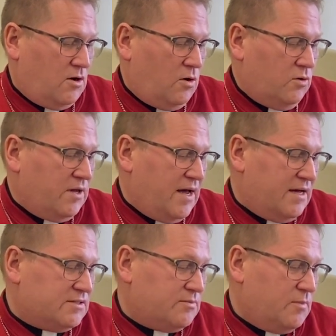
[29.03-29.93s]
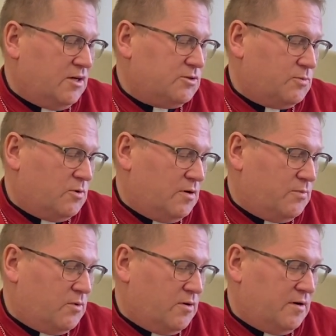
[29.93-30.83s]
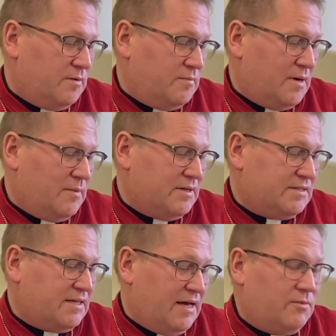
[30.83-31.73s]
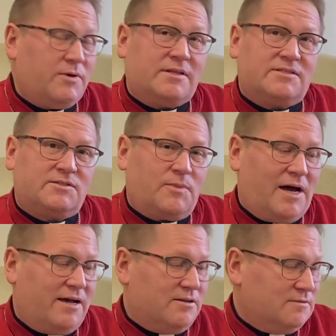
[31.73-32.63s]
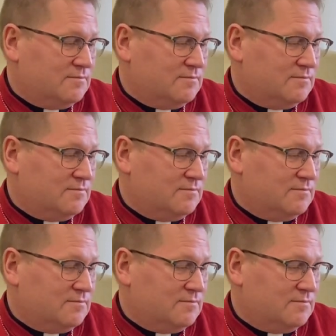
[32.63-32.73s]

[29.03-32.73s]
"Oh yes, much more important," Mama said with a smile.